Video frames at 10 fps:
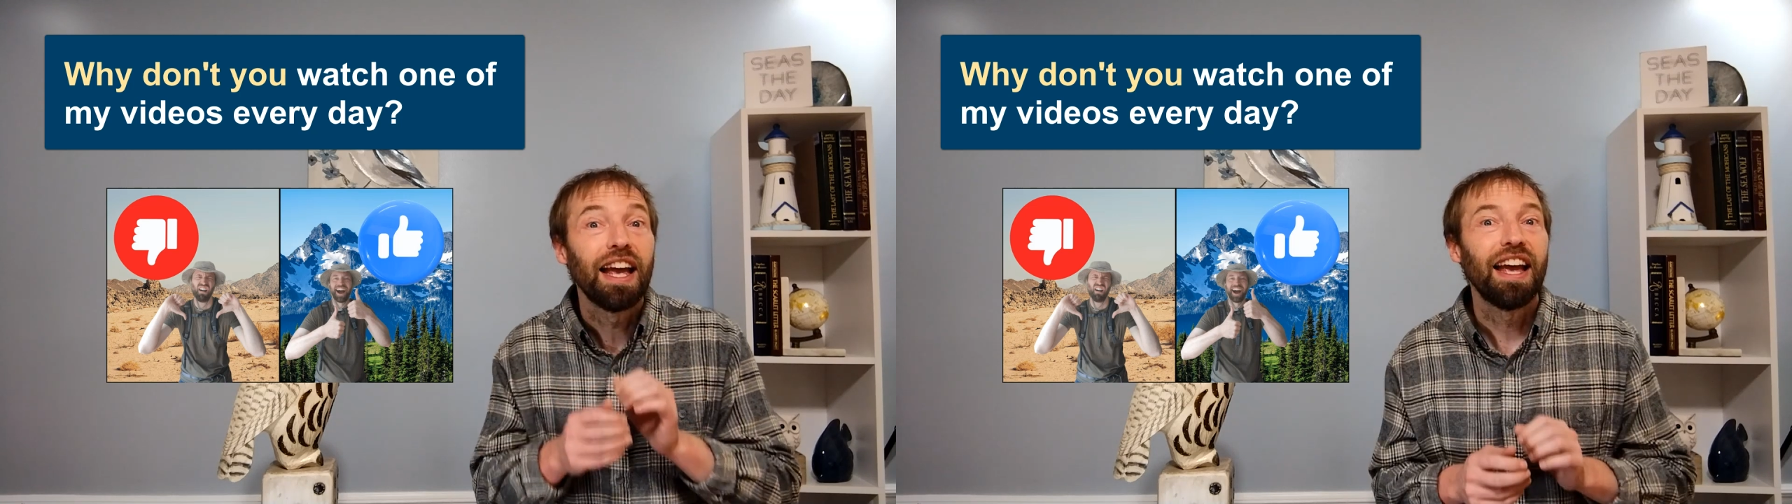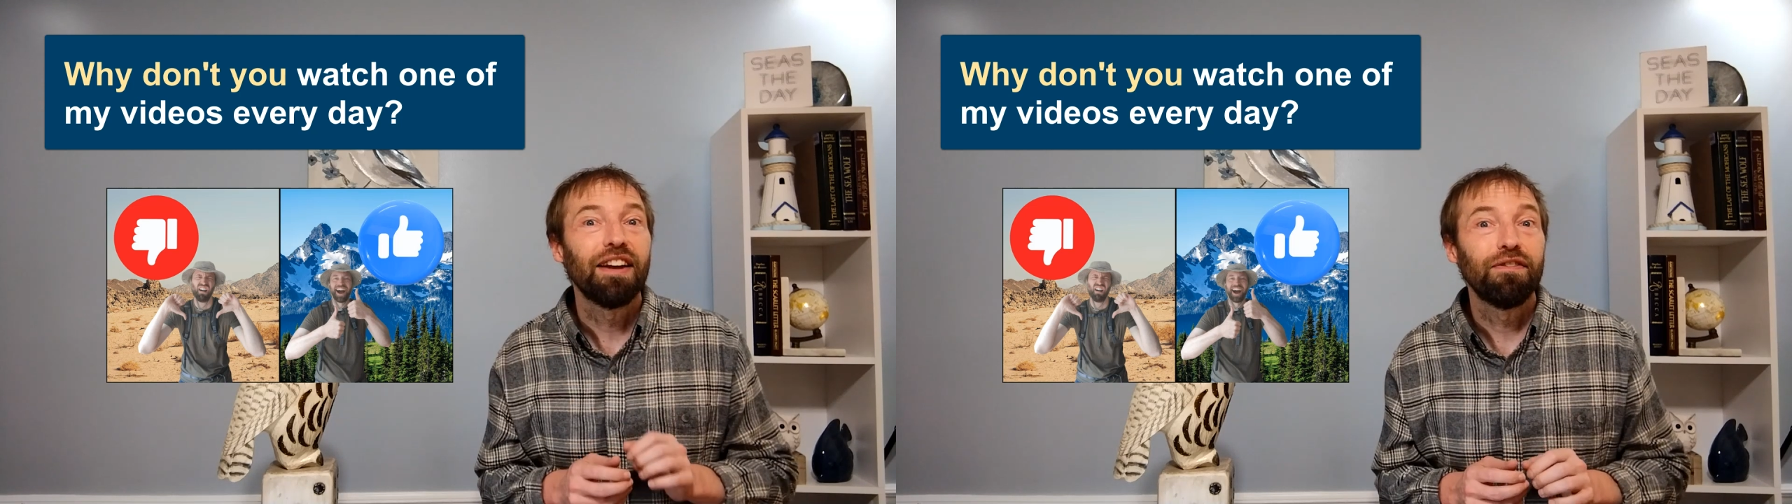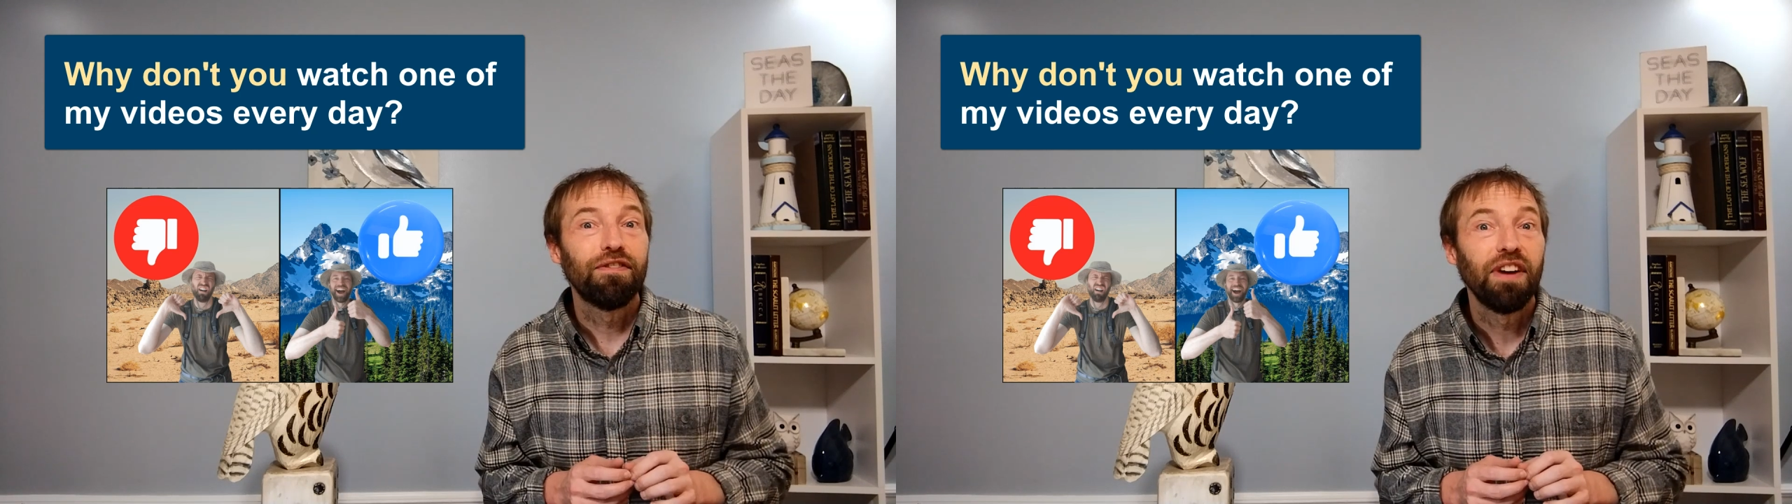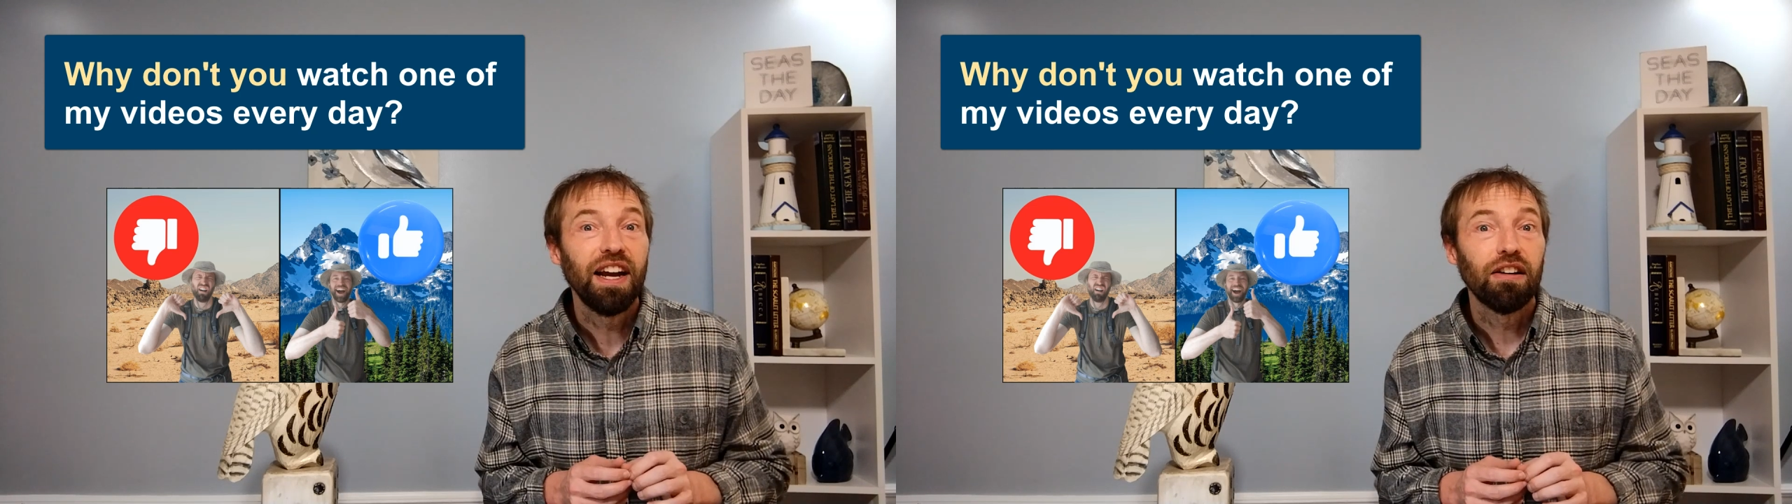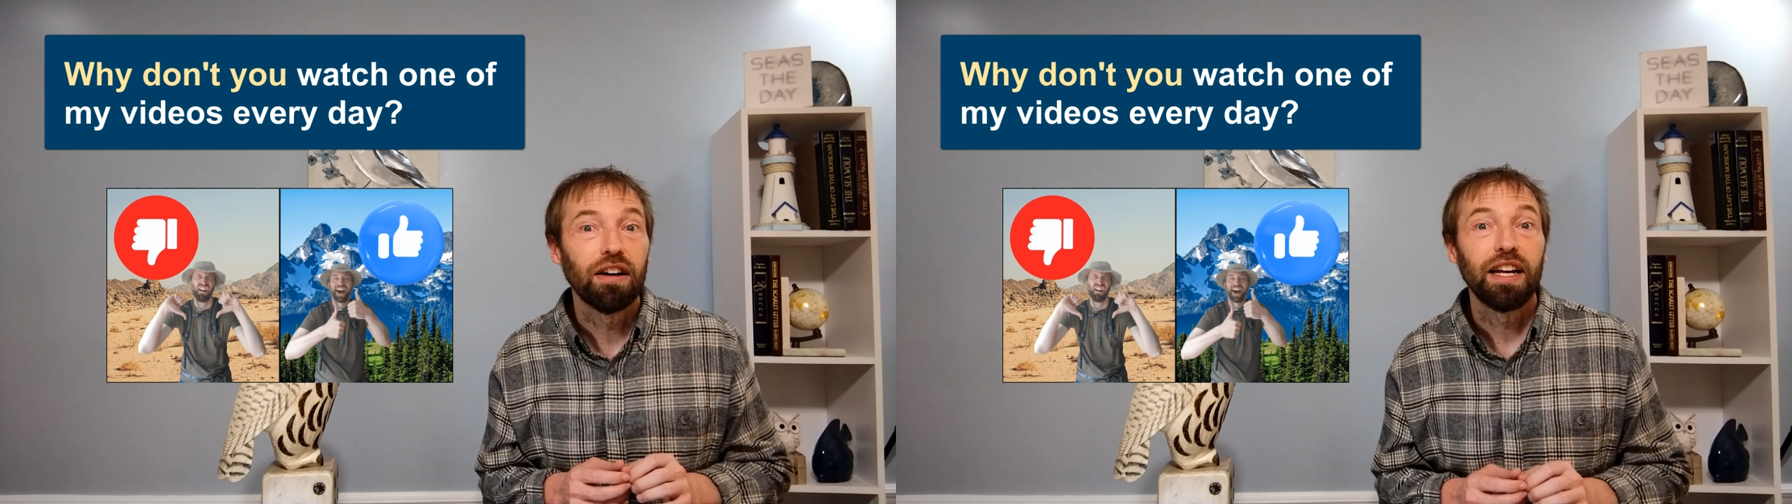and
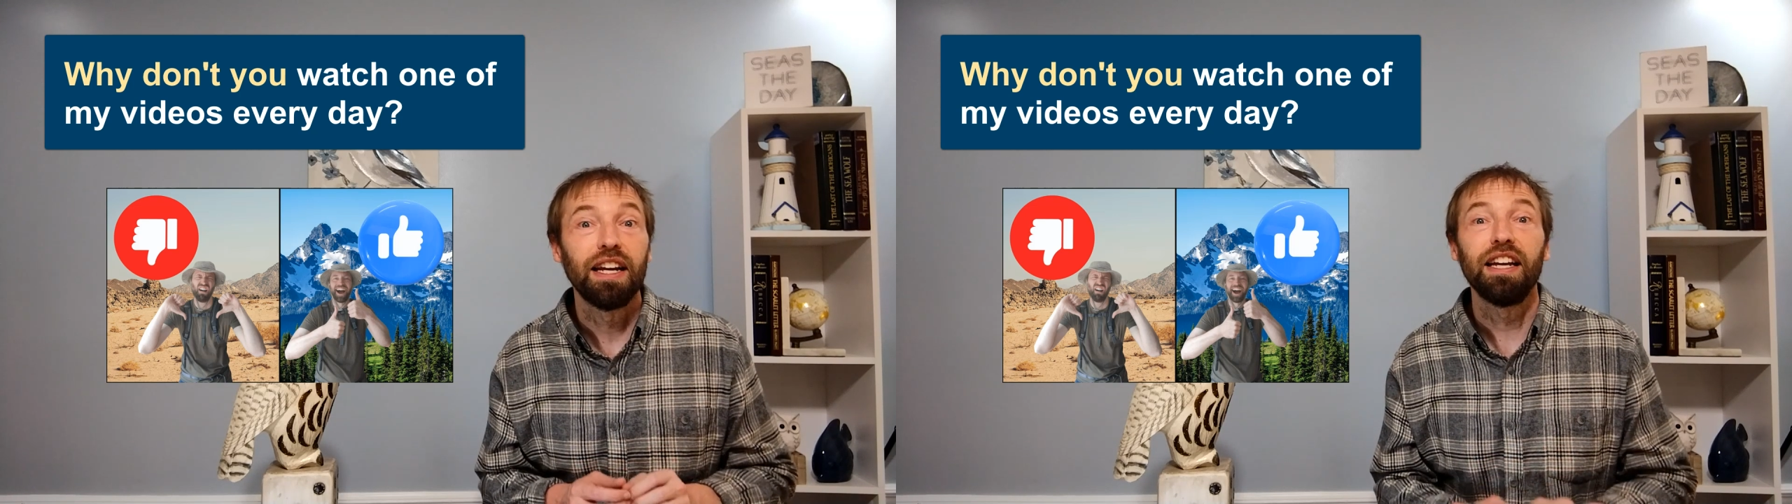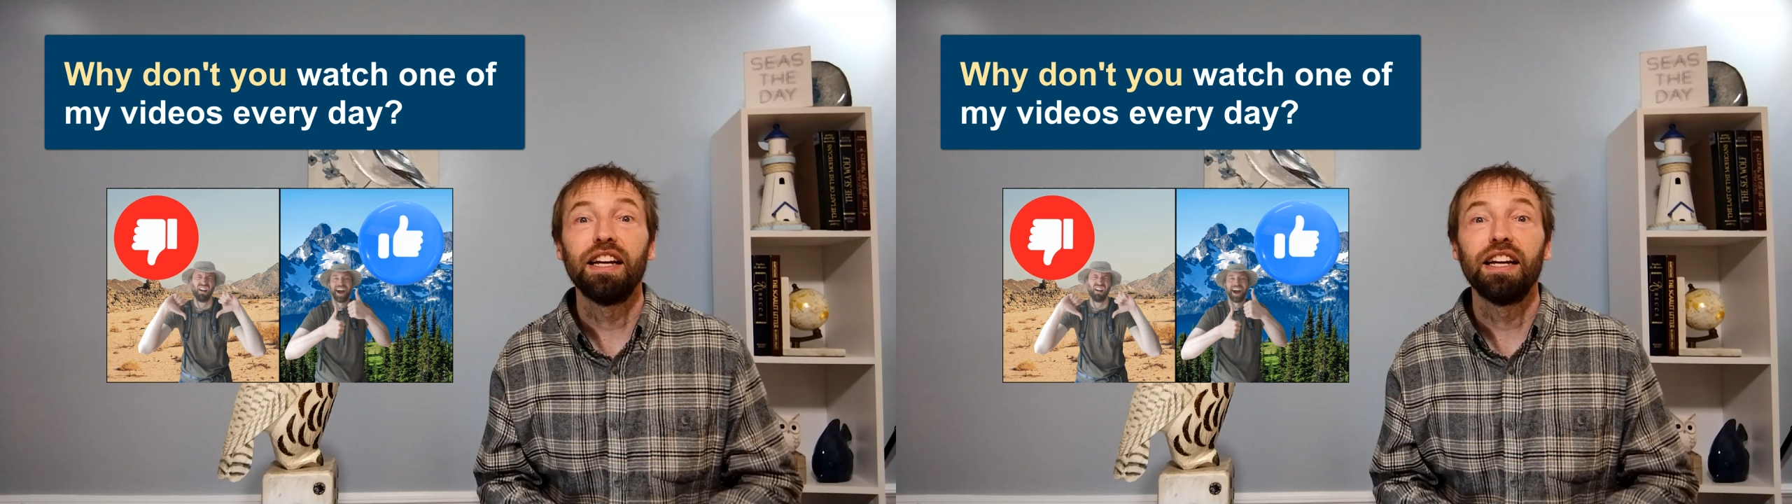very